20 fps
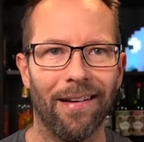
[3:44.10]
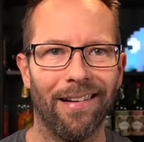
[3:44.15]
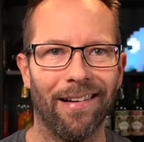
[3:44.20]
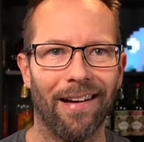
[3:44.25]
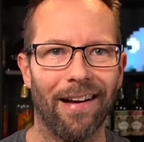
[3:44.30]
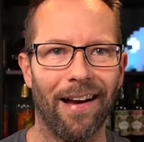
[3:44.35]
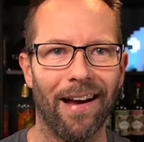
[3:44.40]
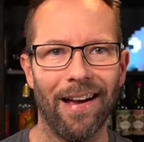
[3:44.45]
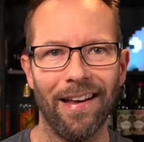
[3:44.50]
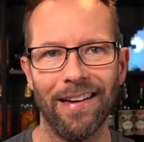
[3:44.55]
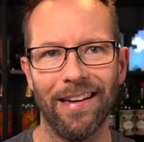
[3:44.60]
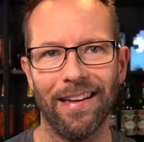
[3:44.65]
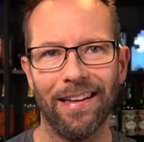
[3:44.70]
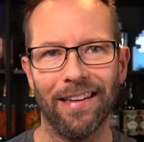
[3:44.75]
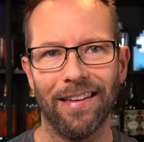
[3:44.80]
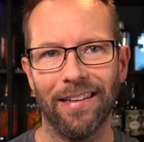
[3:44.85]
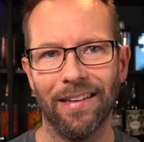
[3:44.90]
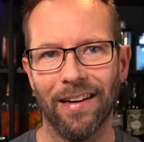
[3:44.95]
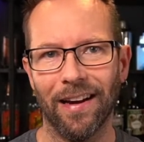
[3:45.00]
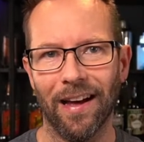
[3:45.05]
I
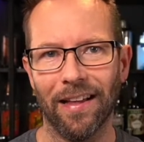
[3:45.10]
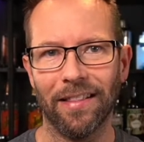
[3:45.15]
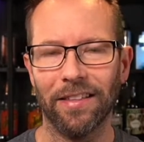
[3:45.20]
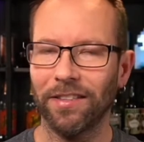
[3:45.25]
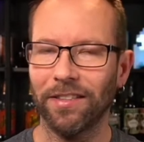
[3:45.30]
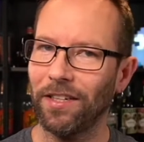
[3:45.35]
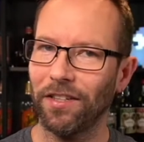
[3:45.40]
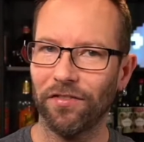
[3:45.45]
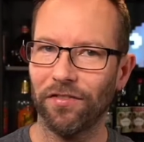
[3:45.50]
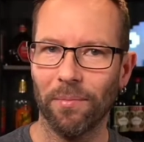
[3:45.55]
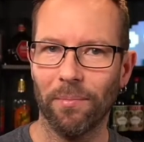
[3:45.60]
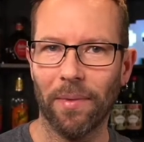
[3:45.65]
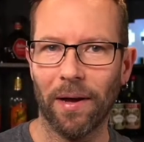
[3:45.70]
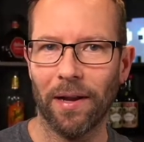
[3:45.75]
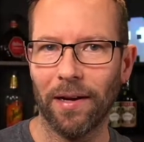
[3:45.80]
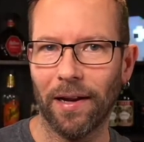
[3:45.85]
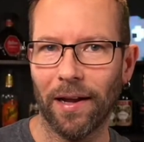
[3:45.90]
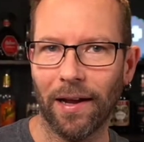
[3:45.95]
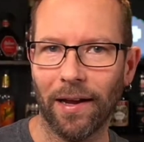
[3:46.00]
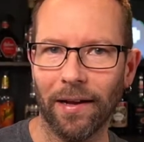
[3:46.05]
needed not the change from
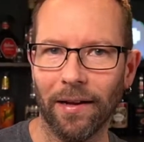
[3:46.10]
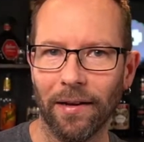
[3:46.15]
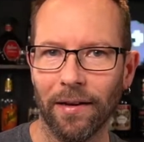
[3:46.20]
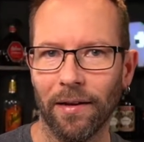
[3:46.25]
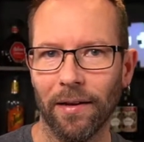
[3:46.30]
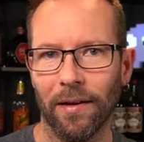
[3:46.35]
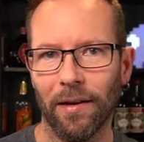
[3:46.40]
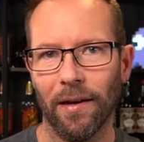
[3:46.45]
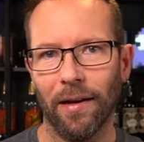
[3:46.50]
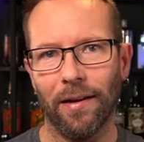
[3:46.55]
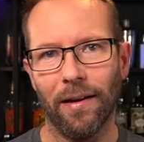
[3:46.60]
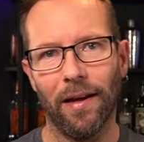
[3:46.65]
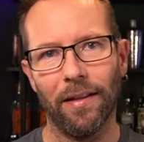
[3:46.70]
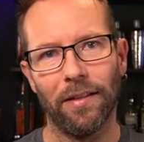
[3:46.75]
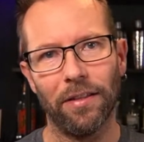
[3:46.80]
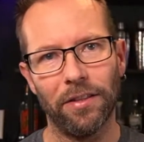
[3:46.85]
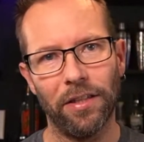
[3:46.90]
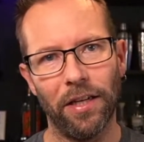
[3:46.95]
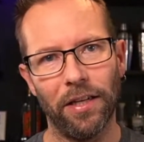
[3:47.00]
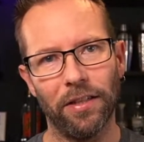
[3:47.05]
Monday and not
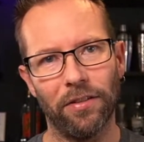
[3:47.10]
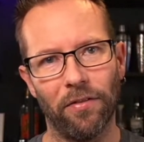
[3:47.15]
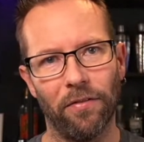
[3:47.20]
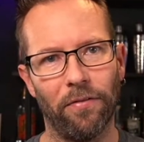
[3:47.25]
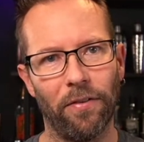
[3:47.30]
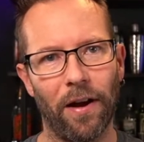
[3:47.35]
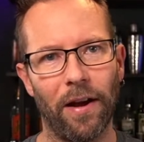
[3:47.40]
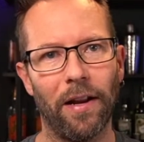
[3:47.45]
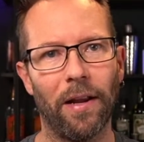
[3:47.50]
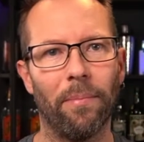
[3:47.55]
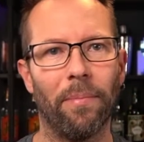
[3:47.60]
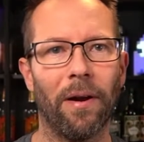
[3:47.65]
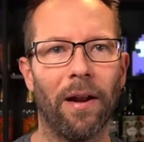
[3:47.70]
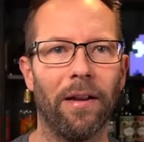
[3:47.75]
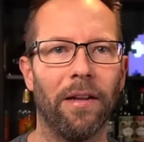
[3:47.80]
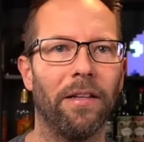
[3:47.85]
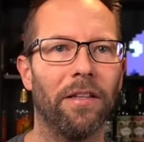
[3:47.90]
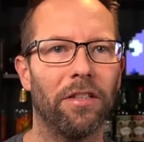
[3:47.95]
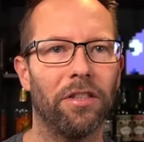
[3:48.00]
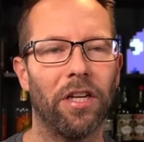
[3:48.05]
the change from Friday, but I
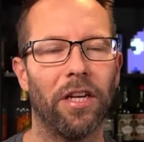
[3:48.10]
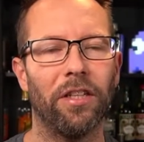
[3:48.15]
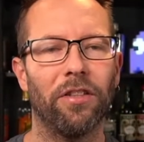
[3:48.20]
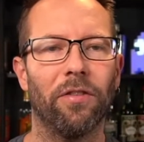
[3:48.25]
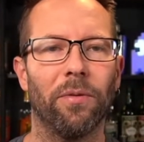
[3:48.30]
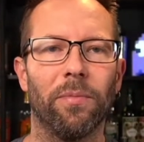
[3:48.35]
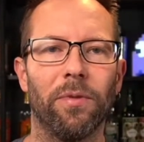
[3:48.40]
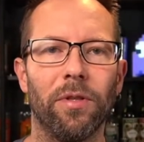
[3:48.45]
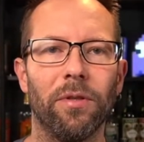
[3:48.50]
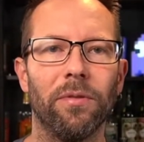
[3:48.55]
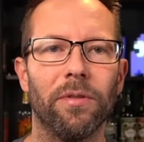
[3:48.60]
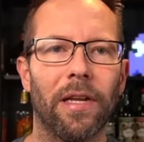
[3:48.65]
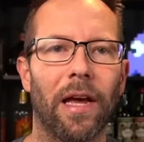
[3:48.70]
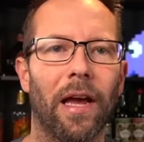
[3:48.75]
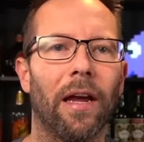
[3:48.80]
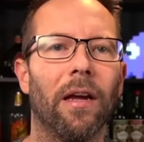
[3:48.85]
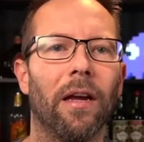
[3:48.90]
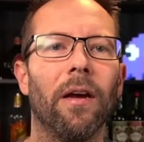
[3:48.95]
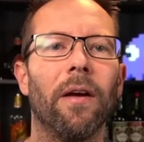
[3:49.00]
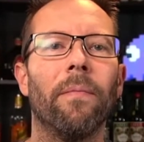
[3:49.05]
need the change from
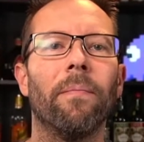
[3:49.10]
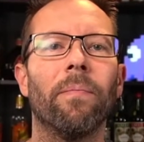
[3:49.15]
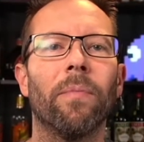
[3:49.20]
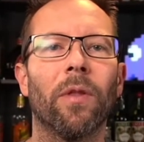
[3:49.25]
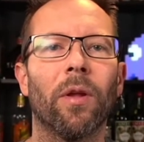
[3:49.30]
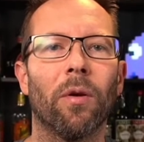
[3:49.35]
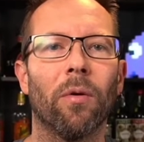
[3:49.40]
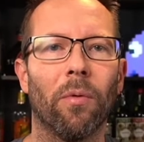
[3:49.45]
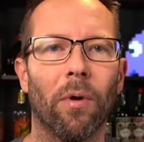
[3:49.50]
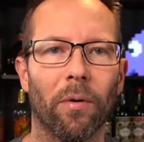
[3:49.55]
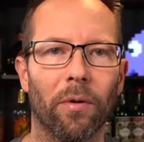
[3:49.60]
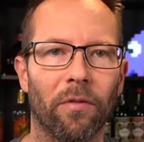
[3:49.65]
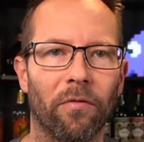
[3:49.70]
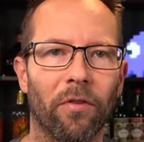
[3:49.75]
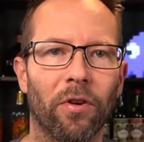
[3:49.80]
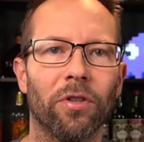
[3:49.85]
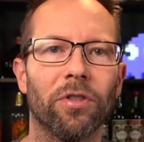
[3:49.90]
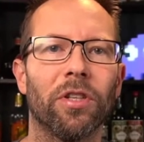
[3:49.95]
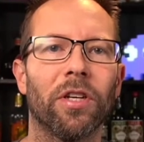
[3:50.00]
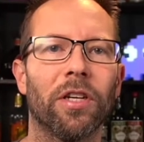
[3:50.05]
Tuesday. Well, with the
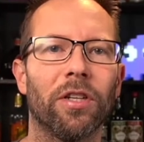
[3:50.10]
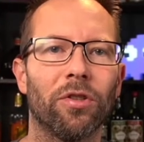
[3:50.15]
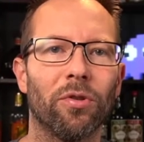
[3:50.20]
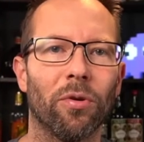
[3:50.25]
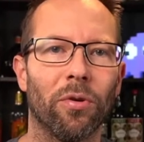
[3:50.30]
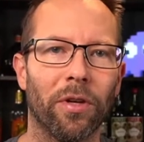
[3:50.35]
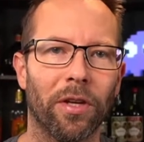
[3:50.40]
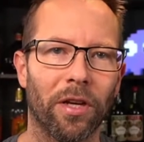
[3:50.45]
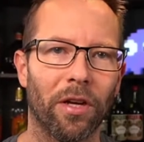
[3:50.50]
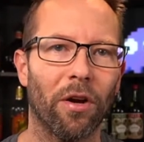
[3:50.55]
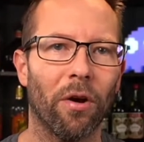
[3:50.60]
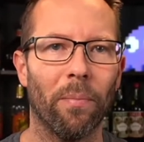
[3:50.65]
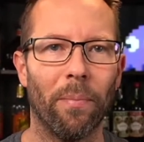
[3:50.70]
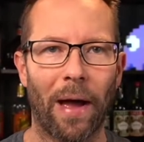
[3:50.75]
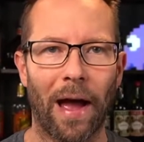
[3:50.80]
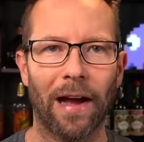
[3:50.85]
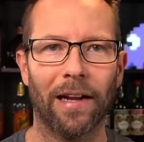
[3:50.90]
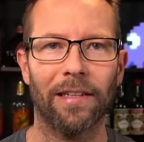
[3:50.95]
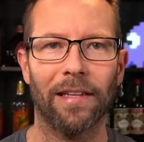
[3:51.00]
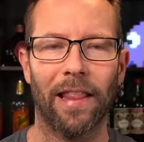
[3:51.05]
version control, you can go
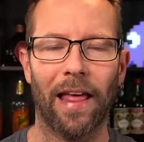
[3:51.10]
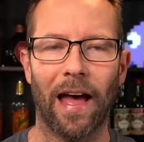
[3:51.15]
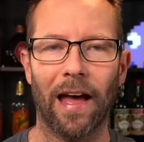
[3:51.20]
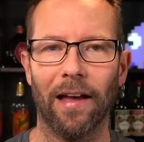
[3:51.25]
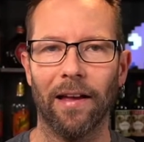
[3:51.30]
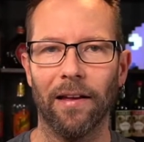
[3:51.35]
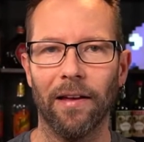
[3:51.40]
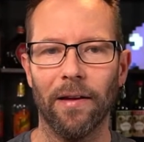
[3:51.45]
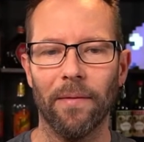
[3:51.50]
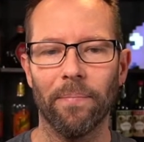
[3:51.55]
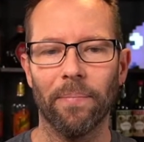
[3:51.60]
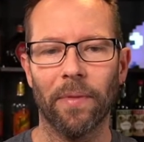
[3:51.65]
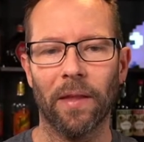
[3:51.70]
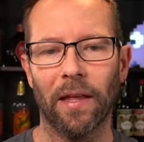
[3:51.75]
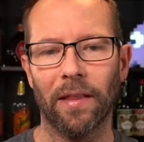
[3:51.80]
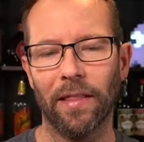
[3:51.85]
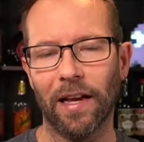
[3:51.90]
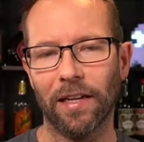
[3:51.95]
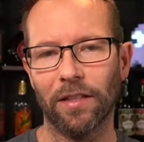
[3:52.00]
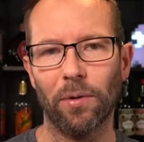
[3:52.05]
back to that.
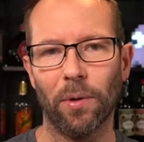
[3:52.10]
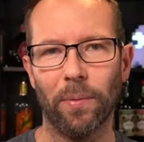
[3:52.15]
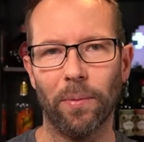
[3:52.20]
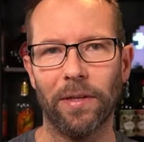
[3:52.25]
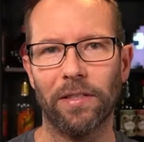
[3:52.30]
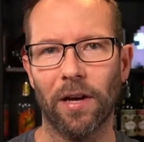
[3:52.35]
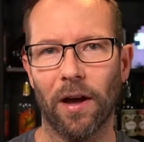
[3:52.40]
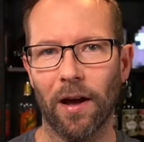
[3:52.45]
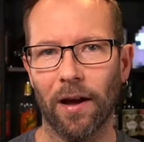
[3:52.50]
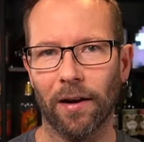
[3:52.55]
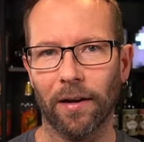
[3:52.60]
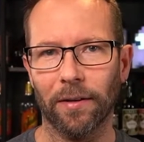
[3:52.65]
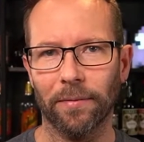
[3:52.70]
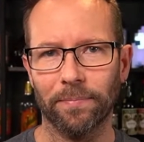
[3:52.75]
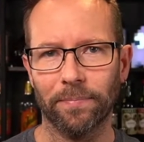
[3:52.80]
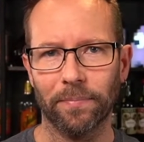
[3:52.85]
And that's where we talk.